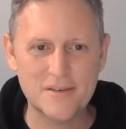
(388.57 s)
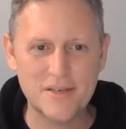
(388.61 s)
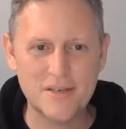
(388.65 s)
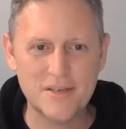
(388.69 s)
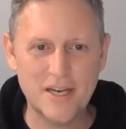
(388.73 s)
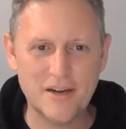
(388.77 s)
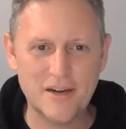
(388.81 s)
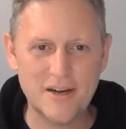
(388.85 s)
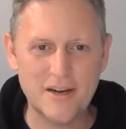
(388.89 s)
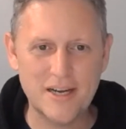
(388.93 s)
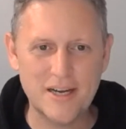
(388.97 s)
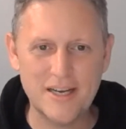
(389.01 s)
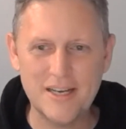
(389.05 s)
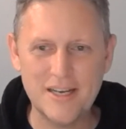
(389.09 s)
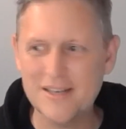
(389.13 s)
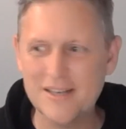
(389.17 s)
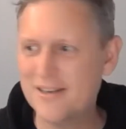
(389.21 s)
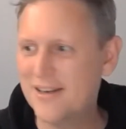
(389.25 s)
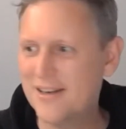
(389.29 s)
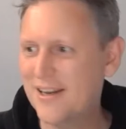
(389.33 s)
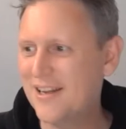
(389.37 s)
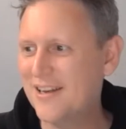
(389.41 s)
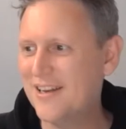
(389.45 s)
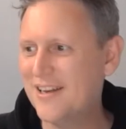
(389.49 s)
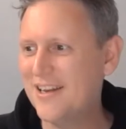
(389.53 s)
Carrie
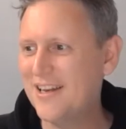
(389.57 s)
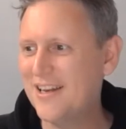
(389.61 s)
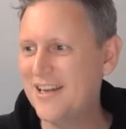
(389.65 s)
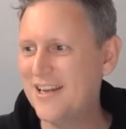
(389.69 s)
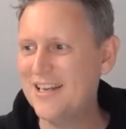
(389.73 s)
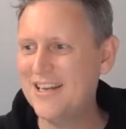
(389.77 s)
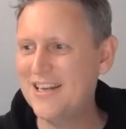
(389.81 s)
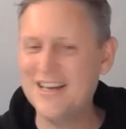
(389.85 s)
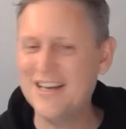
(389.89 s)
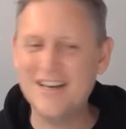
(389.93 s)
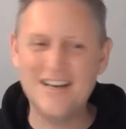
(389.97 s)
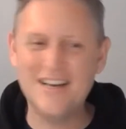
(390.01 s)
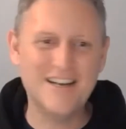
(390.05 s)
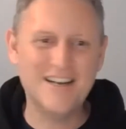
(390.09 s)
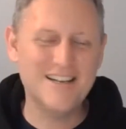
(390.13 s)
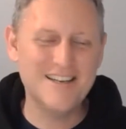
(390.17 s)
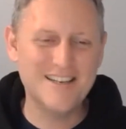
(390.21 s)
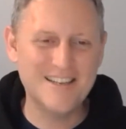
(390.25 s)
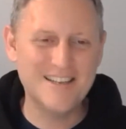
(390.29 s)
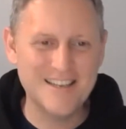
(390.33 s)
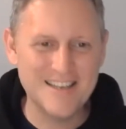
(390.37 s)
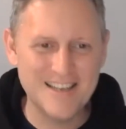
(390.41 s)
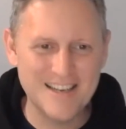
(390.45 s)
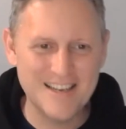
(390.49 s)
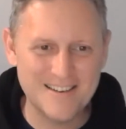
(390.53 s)
and Anita
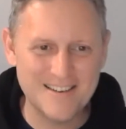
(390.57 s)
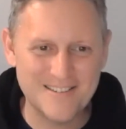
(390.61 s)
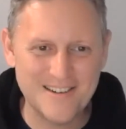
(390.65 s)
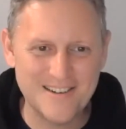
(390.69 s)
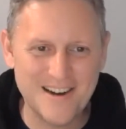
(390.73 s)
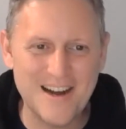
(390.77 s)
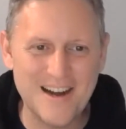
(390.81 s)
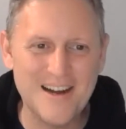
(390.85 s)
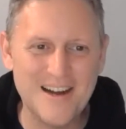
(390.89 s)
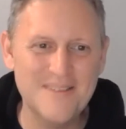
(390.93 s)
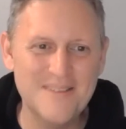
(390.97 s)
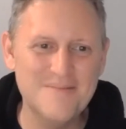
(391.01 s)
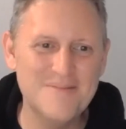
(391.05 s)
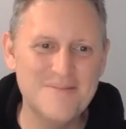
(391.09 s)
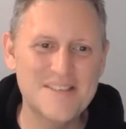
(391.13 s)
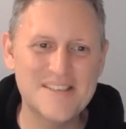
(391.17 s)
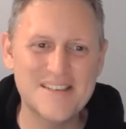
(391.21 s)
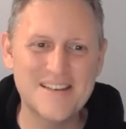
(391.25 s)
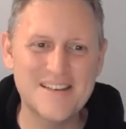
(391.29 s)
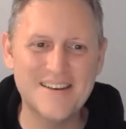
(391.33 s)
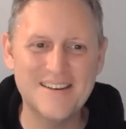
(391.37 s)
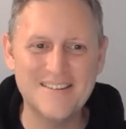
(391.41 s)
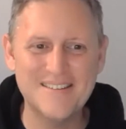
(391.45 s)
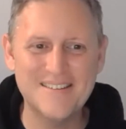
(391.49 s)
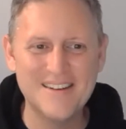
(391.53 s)
and Rob.
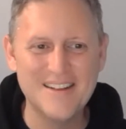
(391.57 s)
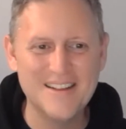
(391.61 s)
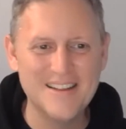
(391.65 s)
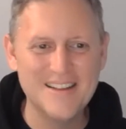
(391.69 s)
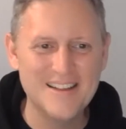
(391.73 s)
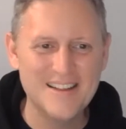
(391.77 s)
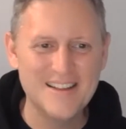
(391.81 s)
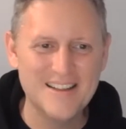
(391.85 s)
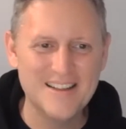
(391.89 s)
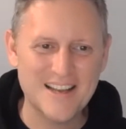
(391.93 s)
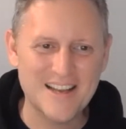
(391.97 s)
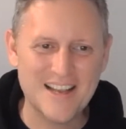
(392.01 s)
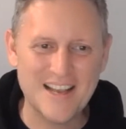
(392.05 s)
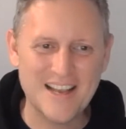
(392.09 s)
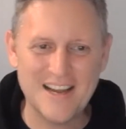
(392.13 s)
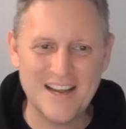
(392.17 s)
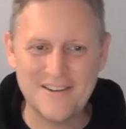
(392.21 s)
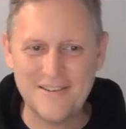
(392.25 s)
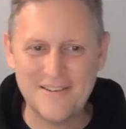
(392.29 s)
So that kind of